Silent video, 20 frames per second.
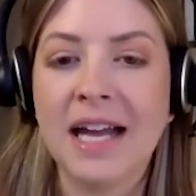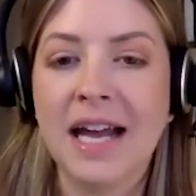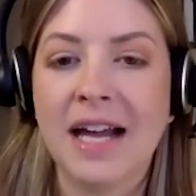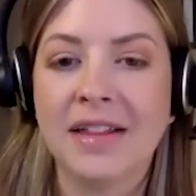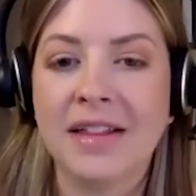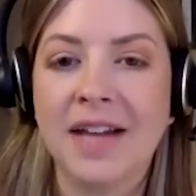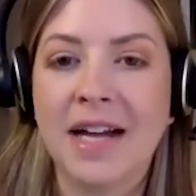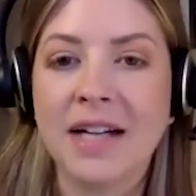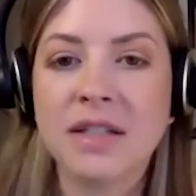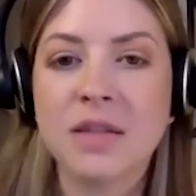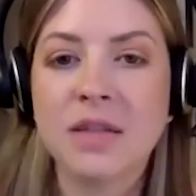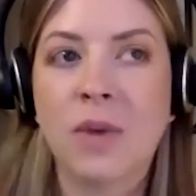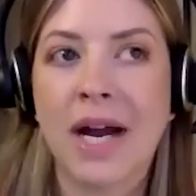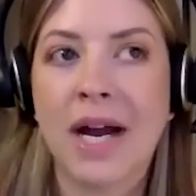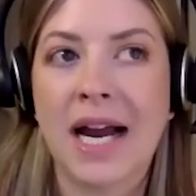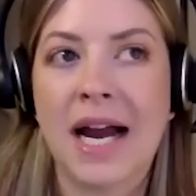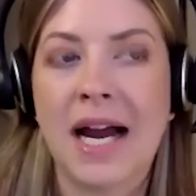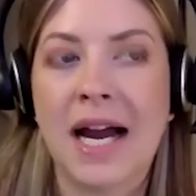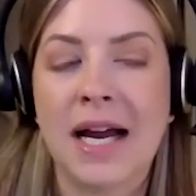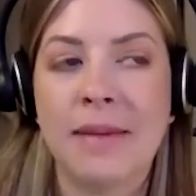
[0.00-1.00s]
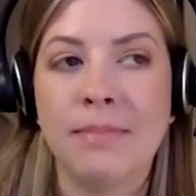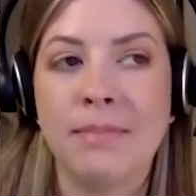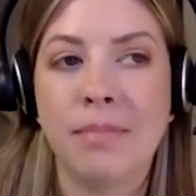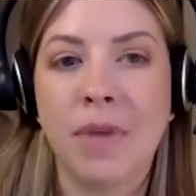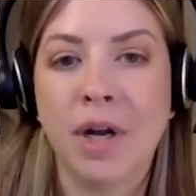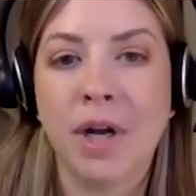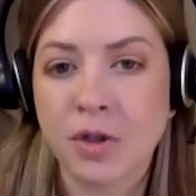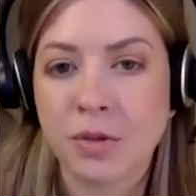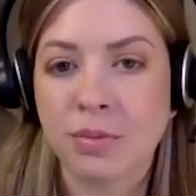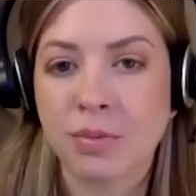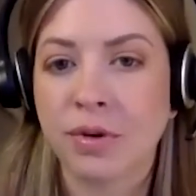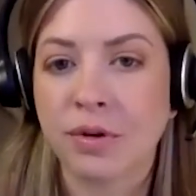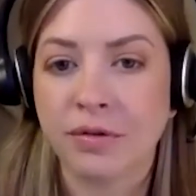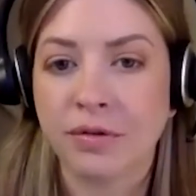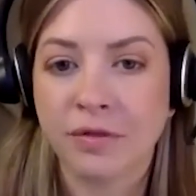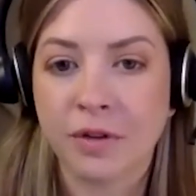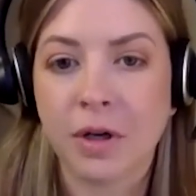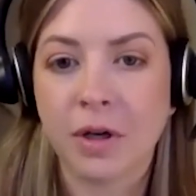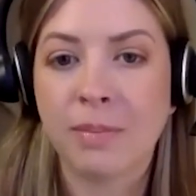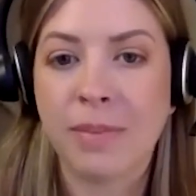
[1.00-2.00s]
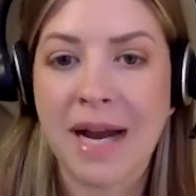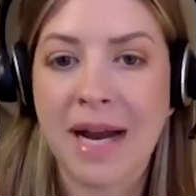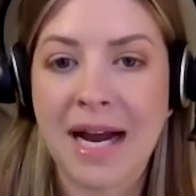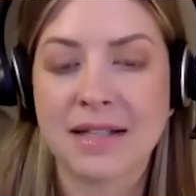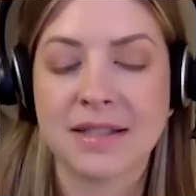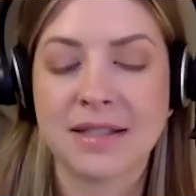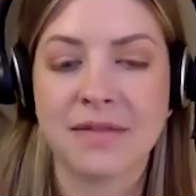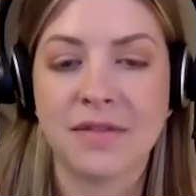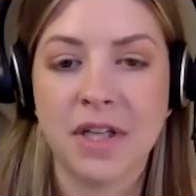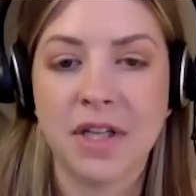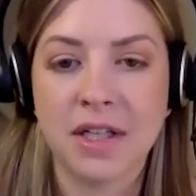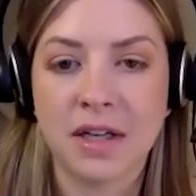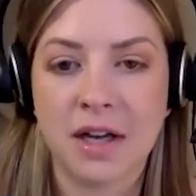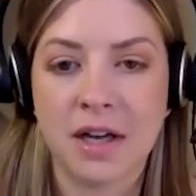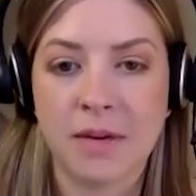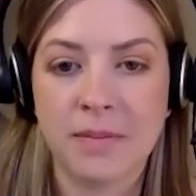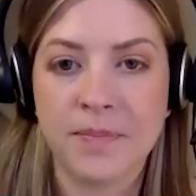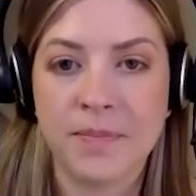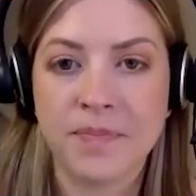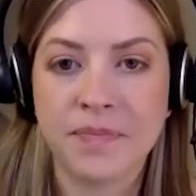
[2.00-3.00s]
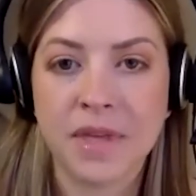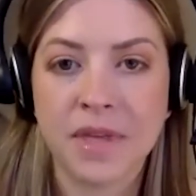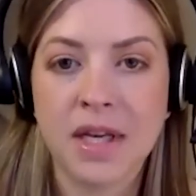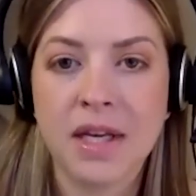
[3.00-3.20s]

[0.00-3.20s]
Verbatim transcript: And that's why I much prefer passive income.